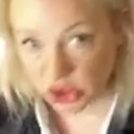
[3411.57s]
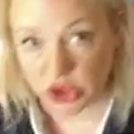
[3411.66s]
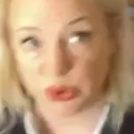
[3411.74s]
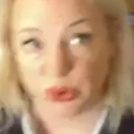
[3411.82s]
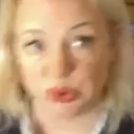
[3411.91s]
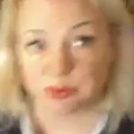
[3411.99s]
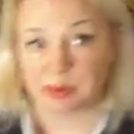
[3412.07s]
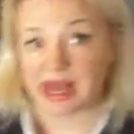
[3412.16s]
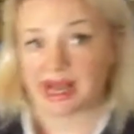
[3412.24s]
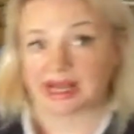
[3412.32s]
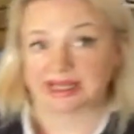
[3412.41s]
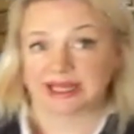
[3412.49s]
shoes,
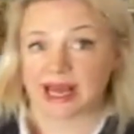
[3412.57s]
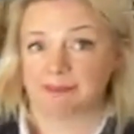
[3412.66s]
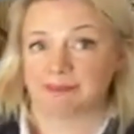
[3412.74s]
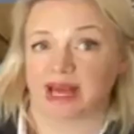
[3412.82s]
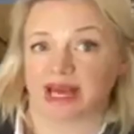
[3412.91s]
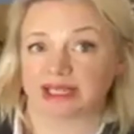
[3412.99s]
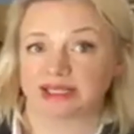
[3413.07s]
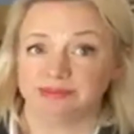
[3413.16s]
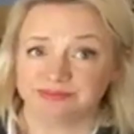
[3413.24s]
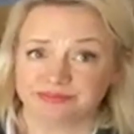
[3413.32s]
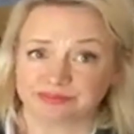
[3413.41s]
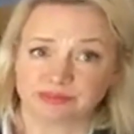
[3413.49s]
bags, handbags,
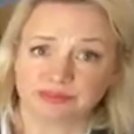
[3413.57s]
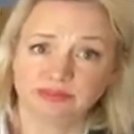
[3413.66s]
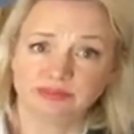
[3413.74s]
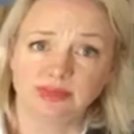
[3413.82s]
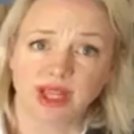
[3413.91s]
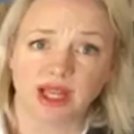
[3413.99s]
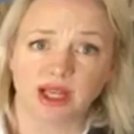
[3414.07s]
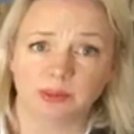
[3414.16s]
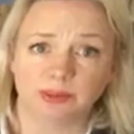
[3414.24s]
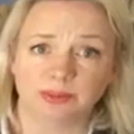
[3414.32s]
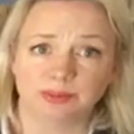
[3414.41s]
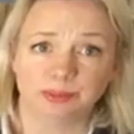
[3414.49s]

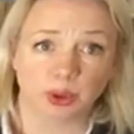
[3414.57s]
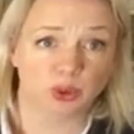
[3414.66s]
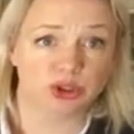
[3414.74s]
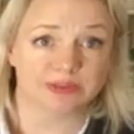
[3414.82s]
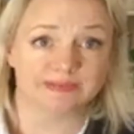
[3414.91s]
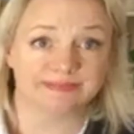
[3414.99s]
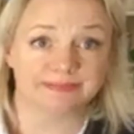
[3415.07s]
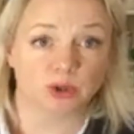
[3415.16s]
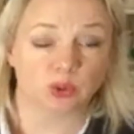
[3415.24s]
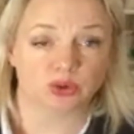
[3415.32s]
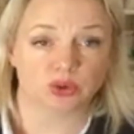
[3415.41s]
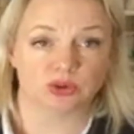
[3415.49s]
boots,
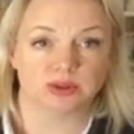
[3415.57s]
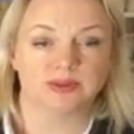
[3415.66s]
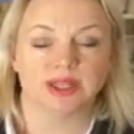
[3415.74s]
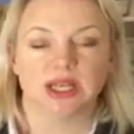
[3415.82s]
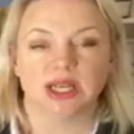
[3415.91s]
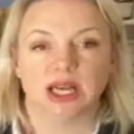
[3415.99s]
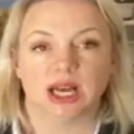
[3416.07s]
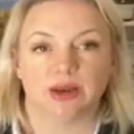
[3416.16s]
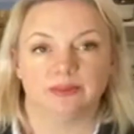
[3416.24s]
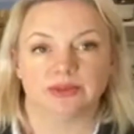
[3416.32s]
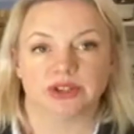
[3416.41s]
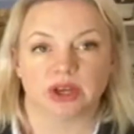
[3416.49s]
all sorts.
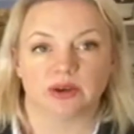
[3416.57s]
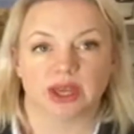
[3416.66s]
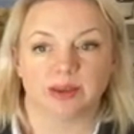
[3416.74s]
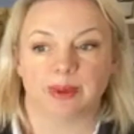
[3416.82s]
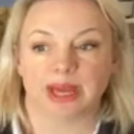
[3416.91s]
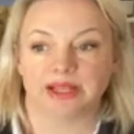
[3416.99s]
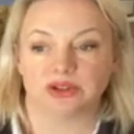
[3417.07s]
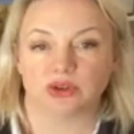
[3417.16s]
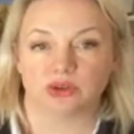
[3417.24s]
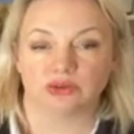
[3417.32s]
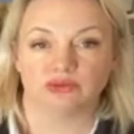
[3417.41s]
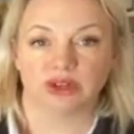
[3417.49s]
So it paints
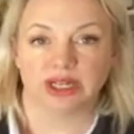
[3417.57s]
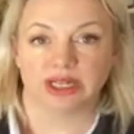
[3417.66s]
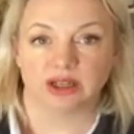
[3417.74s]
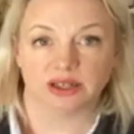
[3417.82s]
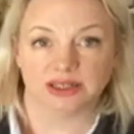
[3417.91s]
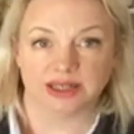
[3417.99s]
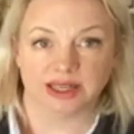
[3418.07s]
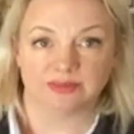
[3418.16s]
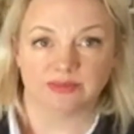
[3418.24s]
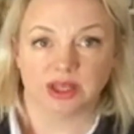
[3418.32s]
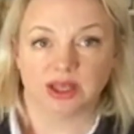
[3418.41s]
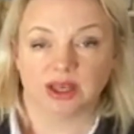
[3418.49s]
on really
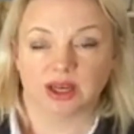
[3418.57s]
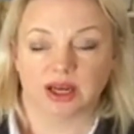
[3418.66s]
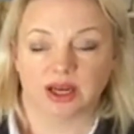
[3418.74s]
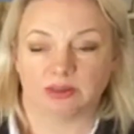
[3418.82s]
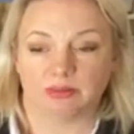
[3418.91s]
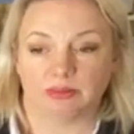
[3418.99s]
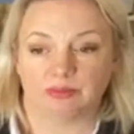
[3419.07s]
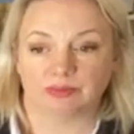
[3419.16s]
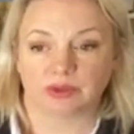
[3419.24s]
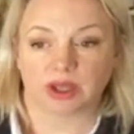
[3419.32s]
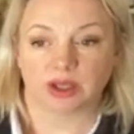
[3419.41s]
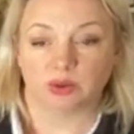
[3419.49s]
nicely.
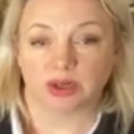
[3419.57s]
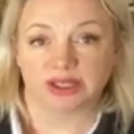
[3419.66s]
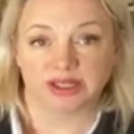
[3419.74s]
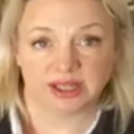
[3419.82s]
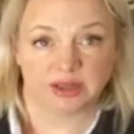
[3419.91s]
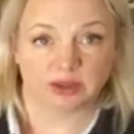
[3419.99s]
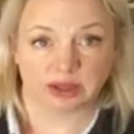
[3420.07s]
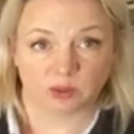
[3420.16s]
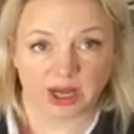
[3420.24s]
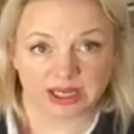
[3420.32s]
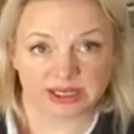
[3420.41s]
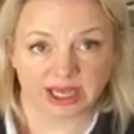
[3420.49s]
You want to seal it with the
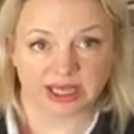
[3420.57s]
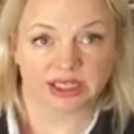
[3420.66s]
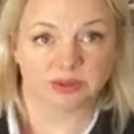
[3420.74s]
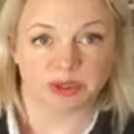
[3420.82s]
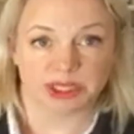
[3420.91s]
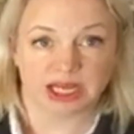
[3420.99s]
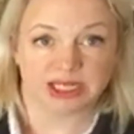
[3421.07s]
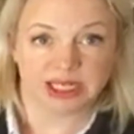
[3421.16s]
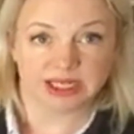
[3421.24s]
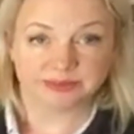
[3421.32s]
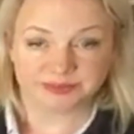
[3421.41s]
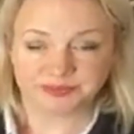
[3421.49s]
wax again to protect it,